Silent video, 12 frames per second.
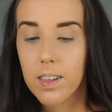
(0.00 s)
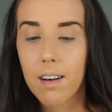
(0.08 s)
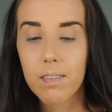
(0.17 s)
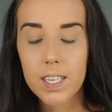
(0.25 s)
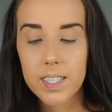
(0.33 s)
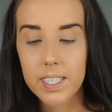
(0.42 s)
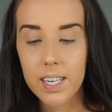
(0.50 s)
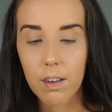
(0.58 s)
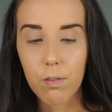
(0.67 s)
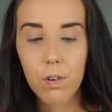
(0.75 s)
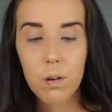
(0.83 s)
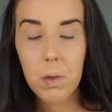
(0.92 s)
love the stick
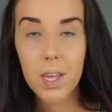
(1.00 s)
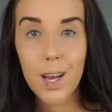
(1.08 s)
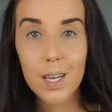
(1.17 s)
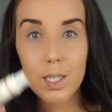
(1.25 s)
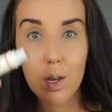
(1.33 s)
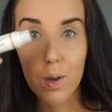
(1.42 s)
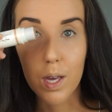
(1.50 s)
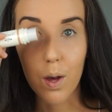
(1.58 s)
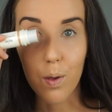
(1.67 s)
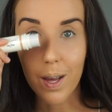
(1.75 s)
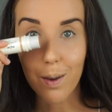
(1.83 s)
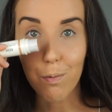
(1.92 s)
formula, so you can go
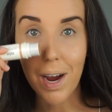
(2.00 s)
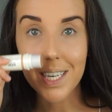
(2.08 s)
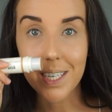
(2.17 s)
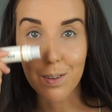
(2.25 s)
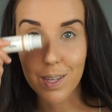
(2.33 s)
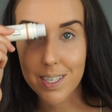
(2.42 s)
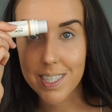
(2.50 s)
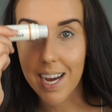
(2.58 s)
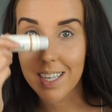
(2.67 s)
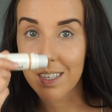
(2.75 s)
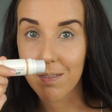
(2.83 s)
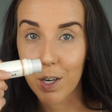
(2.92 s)
like right down the
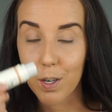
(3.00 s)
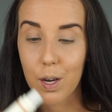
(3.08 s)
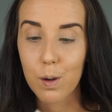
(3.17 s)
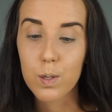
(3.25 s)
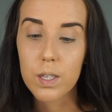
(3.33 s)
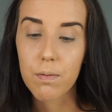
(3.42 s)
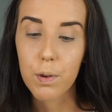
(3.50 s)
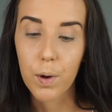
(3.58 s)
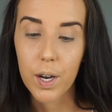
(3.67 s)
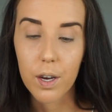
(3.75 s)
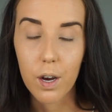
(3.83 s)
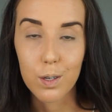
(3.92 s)
sides of your nose if you want
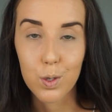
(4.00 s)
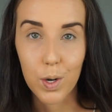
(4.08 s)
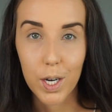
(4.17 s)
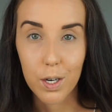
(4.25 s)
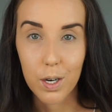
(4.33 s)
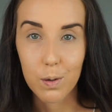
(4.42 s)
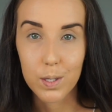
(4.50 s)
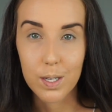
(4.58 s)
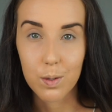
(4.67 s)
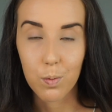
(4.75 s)
to contour your nose as